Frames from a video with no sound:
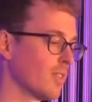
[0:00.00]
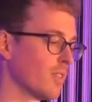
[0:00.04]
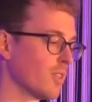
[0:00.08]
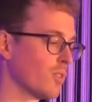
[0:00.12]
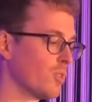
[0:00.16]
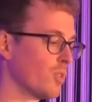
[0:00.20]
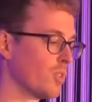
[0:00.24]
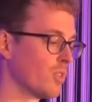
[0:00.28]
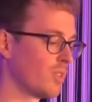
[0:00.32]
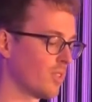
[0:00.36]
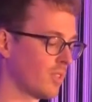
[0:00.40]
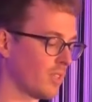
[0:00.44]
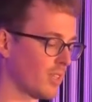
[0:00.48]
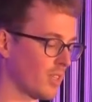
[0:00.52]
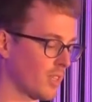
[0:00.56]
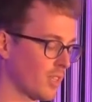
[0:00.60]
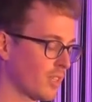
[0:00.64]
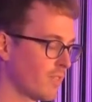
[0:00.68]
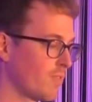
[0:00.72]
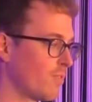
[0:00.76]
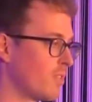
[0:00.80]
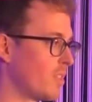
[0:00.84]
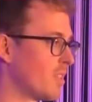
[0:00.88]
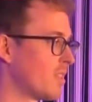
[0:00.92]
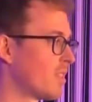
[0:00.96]
good
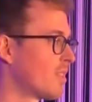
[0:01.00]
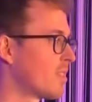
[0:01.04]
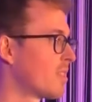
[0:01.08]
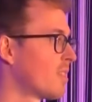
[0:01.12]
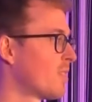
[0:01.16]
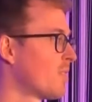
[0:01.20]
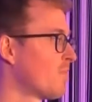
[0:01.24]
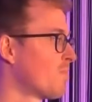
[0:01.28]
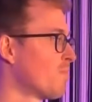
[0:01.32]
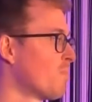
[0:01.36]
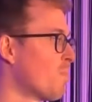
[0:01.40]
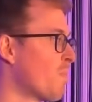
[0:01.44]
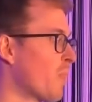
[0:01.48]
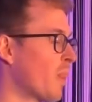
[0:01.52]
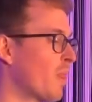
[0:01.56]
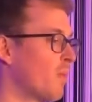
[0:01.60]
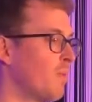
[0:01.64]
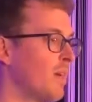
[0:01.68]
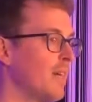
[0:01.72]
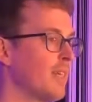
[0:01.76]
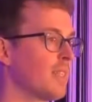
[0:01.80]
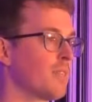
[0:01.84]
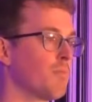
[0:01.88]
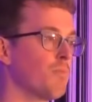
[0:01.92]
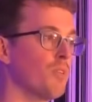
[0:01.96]
task for it.
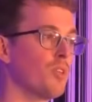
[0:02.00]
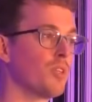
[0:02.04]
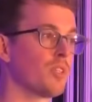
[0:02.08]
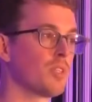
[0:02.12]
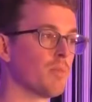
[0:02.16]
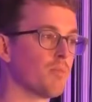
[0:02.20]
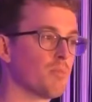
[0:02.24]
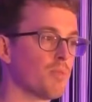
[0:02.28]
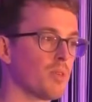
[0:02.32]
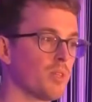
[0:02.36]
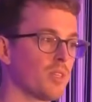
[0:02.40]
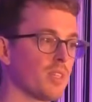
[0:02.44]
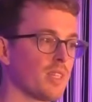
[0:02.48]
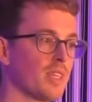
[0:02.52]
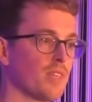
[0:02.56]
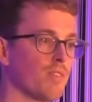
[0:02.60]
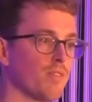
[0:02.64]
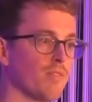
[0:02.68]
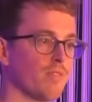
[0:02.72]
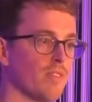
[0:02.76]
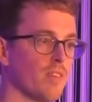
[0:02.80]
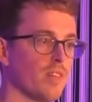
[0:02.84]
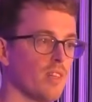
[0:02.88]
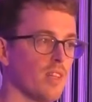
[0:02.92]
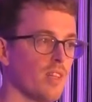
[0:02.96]
And the most important thing
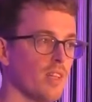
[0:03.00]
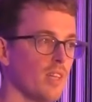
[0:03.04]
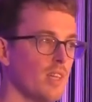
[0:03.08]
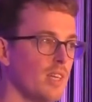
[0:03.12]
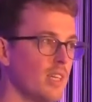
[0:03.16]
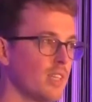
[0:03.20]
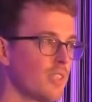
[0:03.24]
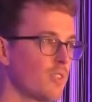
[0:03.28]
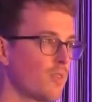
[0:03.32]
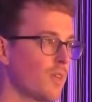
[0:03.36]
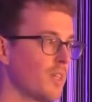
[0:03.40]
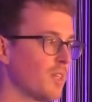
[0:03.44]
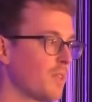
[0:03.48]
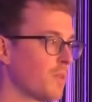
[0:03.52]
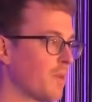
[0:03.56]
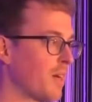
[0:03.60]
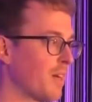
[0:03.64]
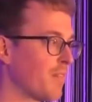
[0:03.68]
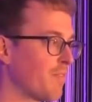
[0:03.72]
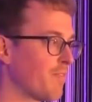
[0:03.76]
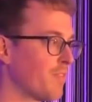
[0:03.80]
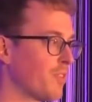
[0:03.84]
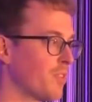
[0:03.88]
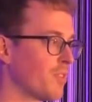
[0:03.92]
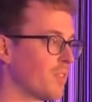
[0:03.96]
of all, try to
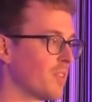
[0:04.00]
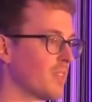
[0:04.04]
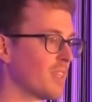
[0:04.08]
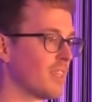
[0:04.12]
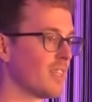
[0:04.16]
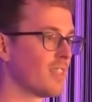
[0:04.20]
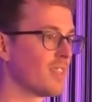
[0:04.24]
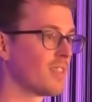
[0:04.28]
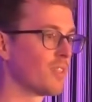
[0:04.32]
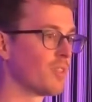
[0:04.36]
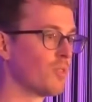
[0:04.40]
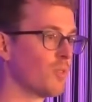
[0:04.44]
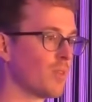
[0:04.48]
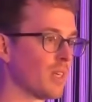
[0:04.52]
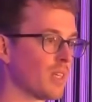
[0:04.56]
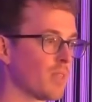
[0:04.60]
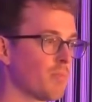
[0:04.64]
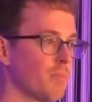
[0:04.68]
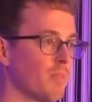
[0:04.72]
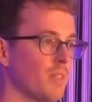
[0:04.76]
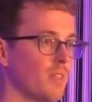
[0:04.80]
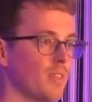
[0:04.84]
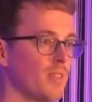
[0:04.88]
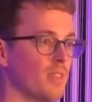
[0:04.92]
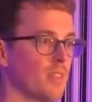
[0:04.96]
have fun. It's a cool
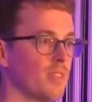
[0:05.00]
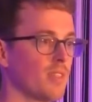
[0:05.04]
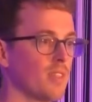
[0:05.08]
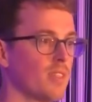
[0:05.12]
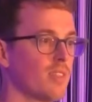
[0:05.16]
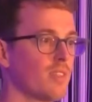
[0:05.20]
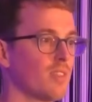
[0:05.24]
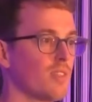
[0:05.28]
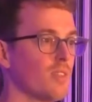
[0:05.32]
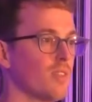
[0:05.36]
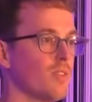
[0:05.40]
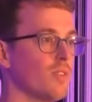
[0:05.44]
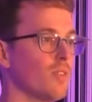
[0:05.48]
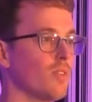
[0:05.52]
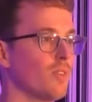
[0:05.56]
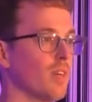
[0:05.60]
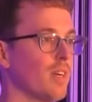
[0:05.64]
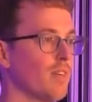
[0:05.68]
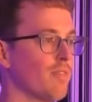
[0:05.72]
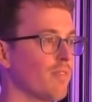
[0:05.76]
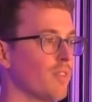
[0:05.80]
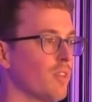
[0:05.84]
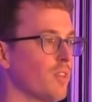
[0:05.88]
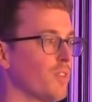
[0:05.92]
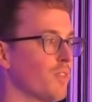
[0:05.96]
experience, you
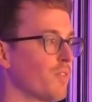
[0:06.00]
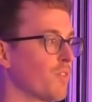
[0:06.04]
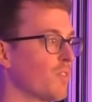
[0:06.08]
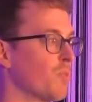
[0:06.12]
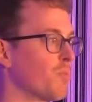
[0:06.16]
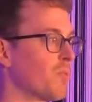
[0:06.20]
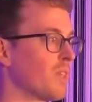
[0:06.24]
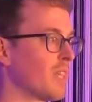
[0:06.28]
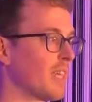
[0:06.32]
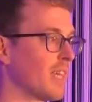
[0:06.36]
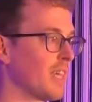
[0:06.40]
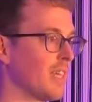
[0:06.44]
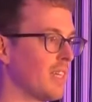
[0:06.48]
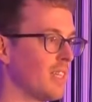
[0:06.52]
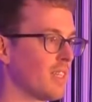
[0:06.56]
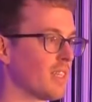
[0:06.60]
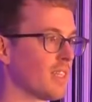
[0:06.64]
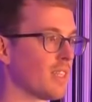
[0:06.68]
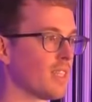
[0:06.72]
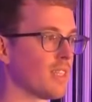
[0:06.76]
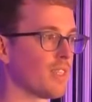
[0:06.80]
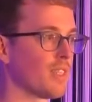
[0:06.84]
have a lot of communication,